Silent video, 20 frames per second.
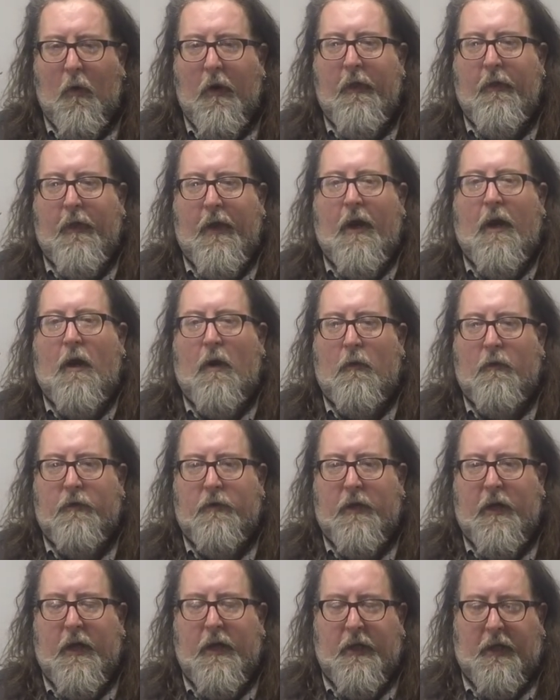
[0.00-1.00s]

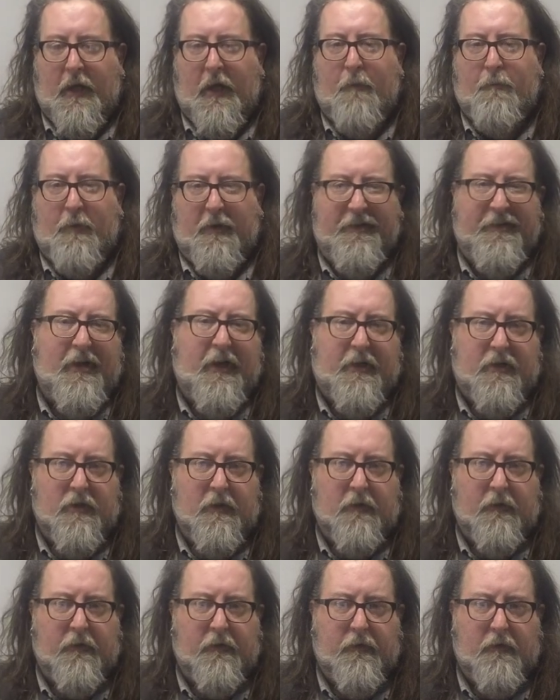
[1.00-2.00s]
without any kind of
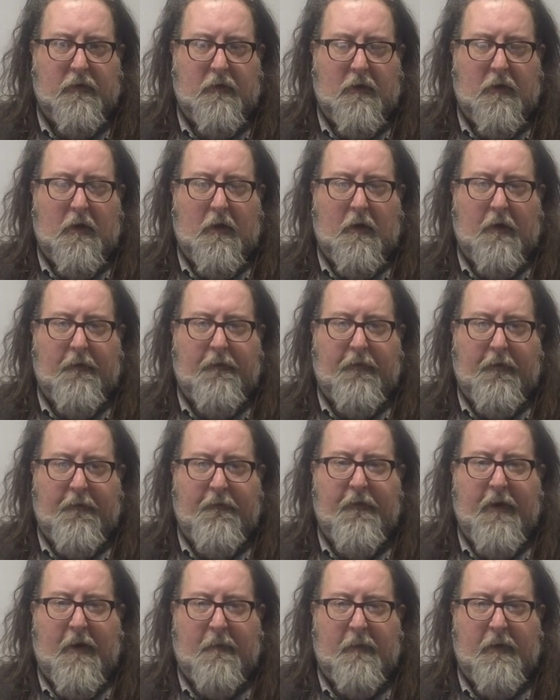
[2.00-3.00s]
protections uh,
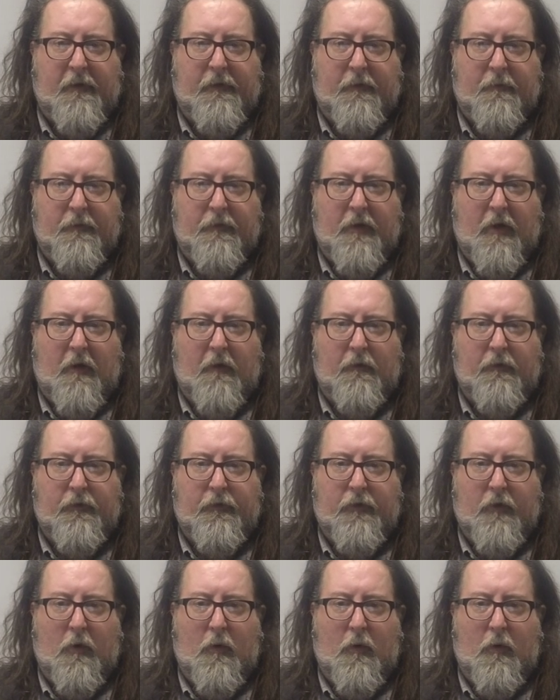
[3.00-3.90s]
for families themselves.